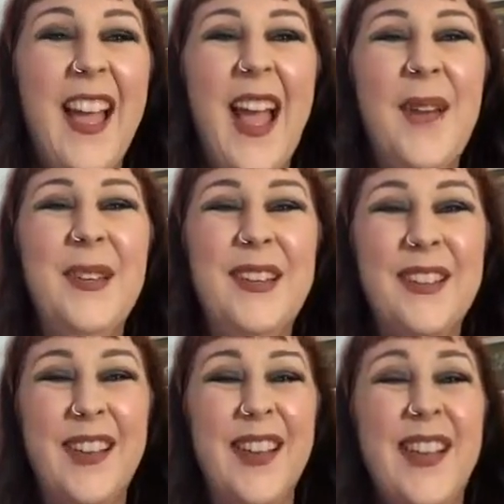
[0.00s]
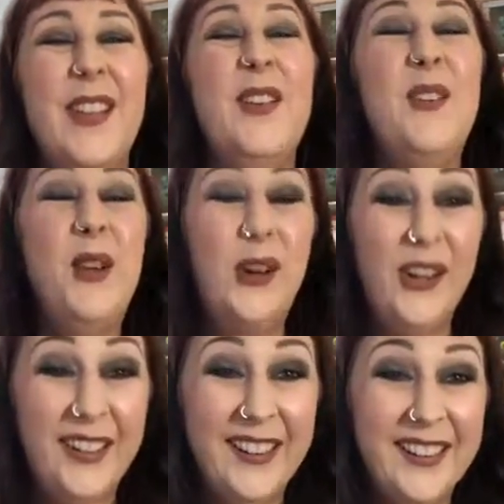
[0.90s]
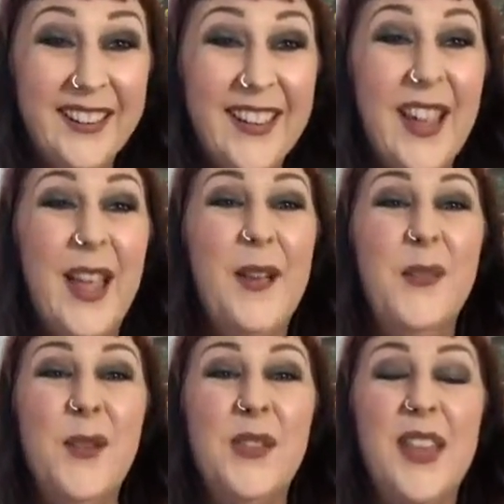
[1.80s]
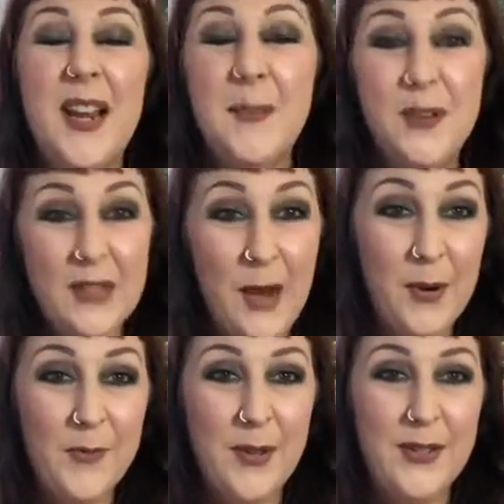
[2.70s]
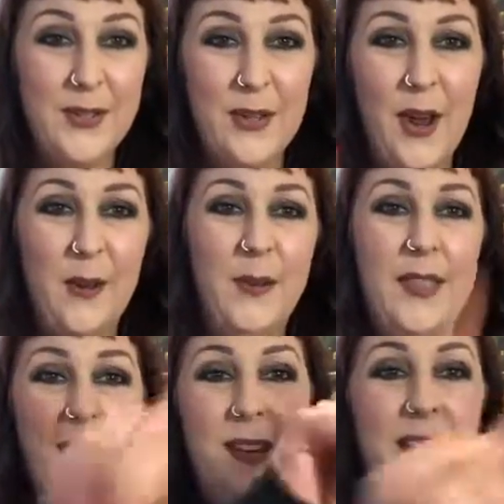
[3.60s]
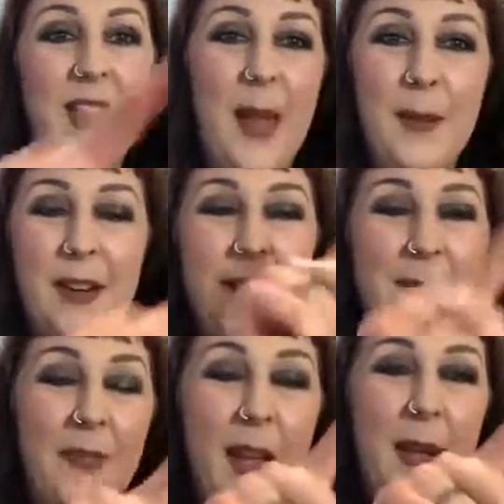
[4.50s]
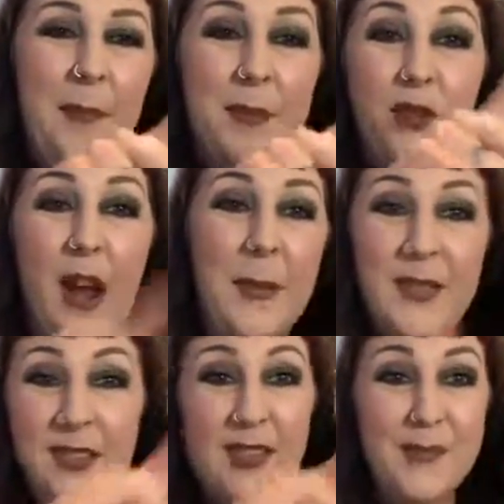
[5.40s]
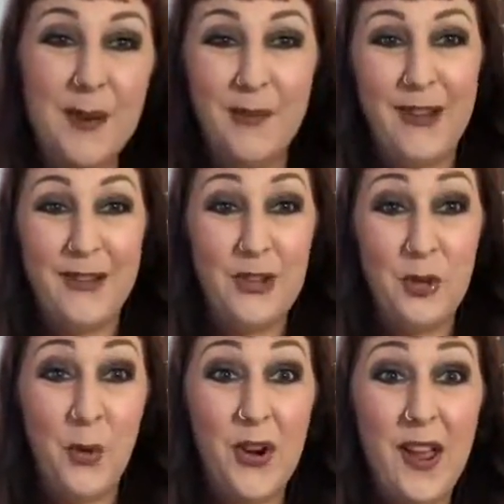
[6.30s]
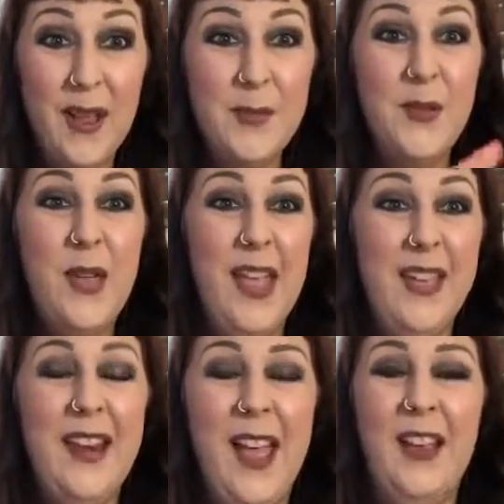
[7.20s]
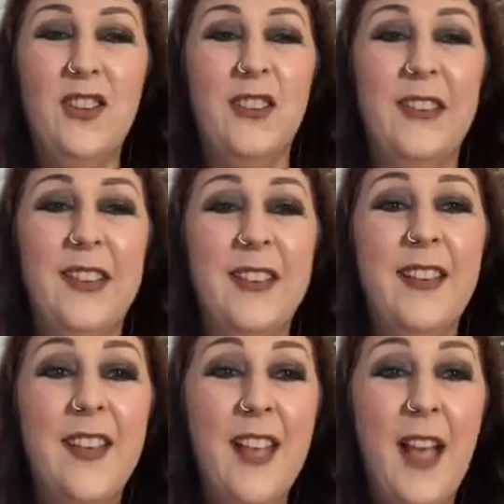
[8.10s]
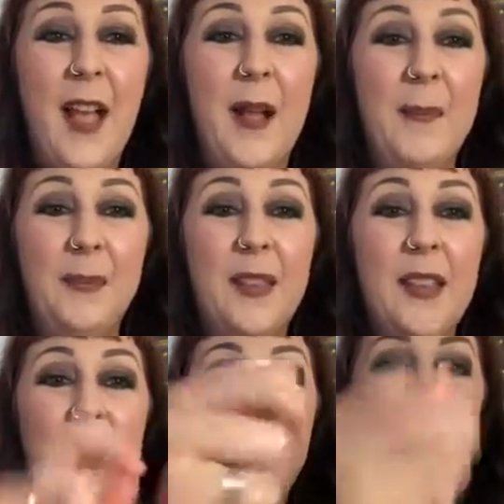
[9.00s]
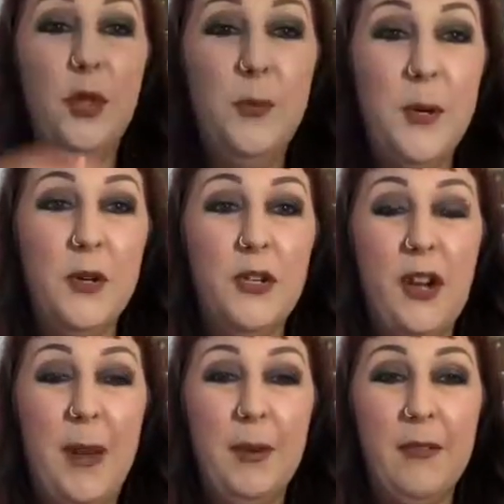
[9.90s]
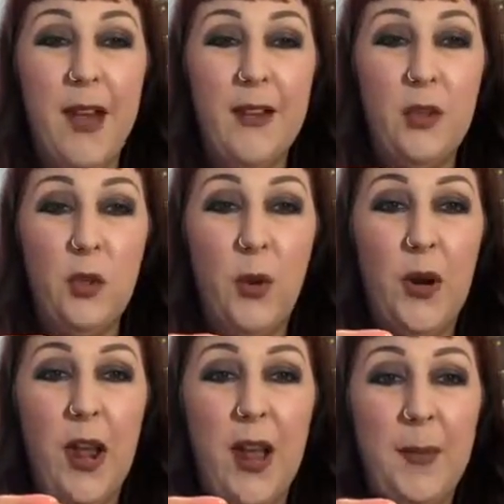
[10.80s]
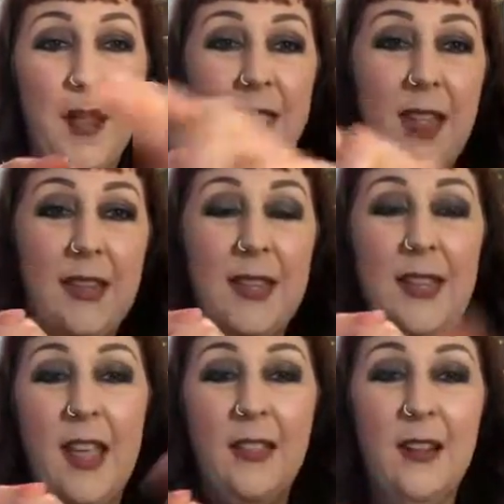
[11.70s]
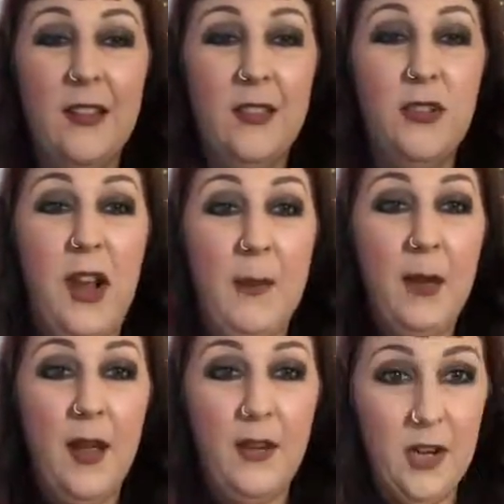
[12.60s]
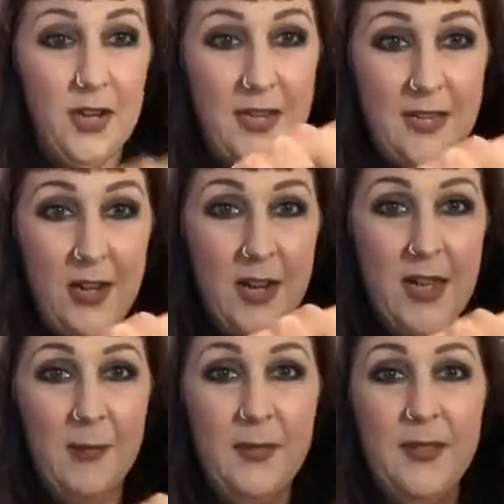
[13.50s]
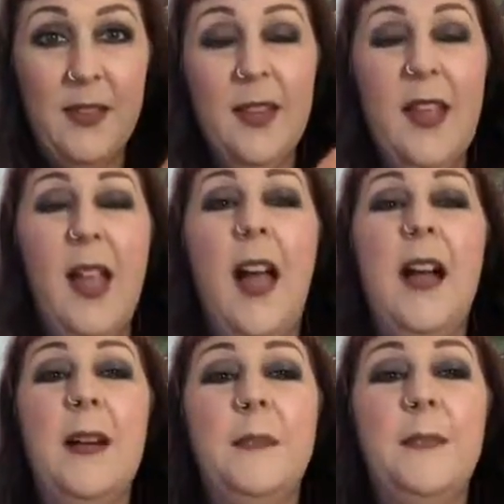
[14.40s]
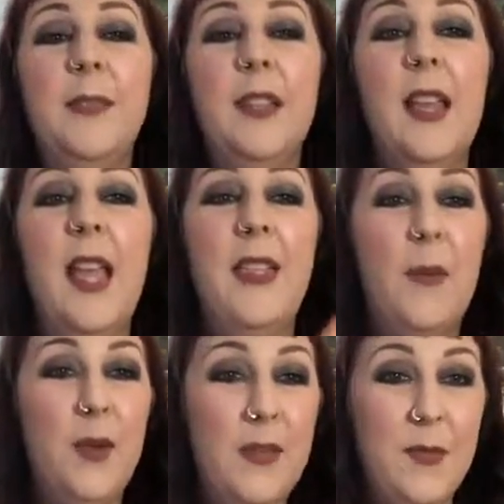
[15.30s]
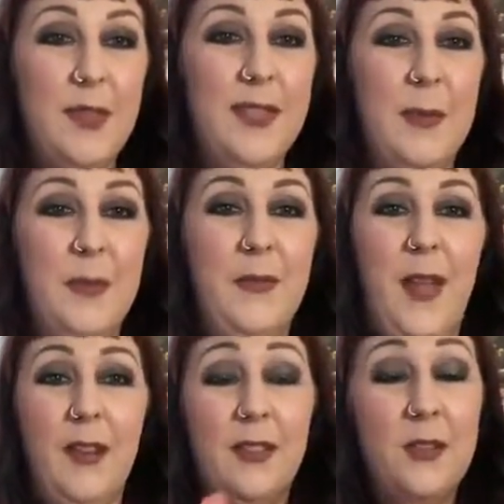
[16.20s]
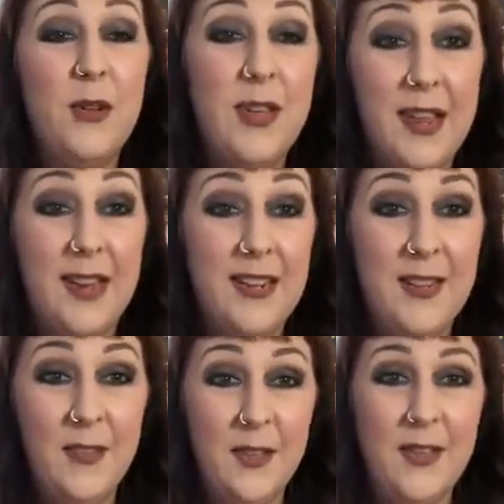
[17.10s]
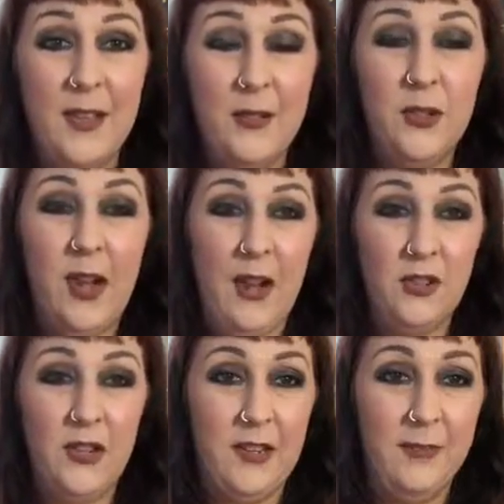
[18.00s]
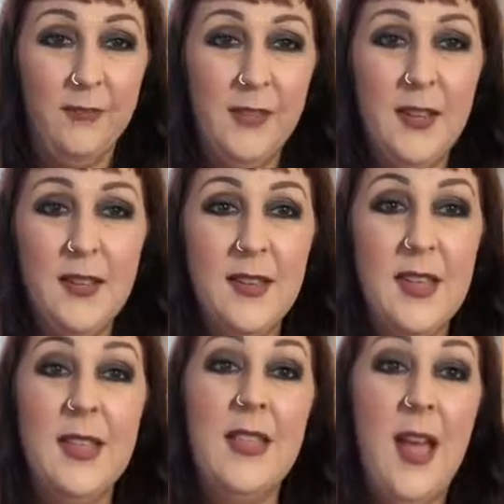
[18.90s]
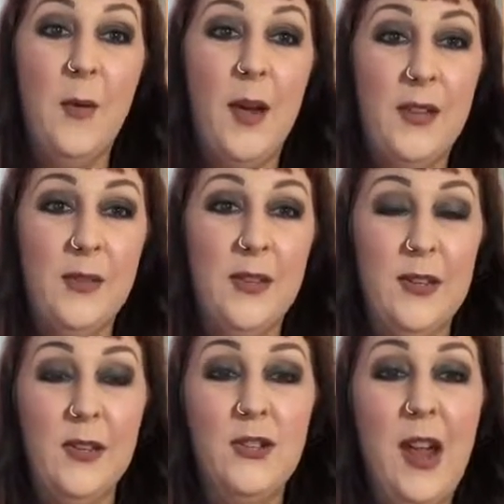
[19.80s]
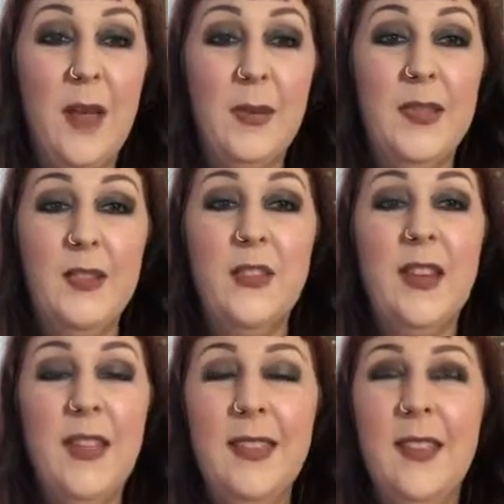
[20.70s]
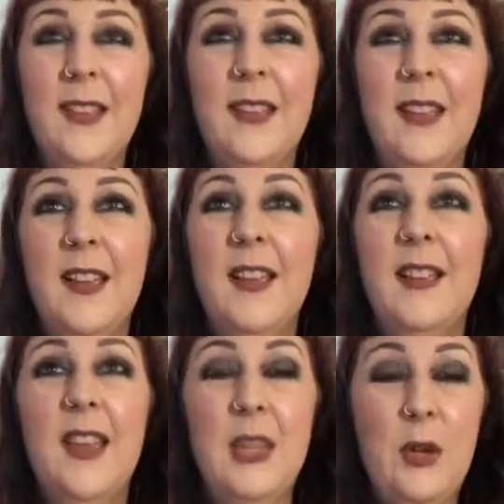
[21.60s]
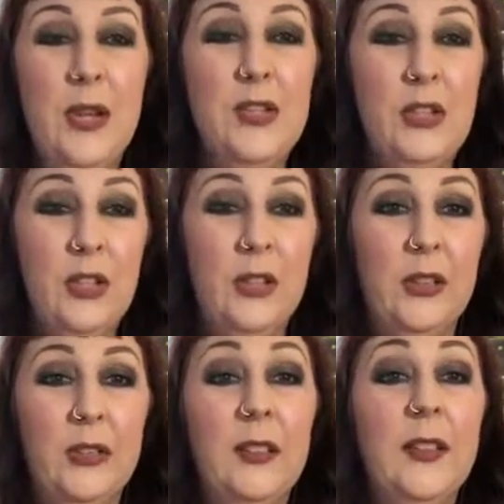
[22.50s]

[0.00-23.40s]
I mean, you could if you set up your downward facing dog with like an elaborate strap system around a doorknob. You can actually kind of loop your strap around a doorknob and then take the other end of the strap underneath your hips, and that will give you the same effect. You can give yourself traction in that way using a strap, but there's nothing that you can do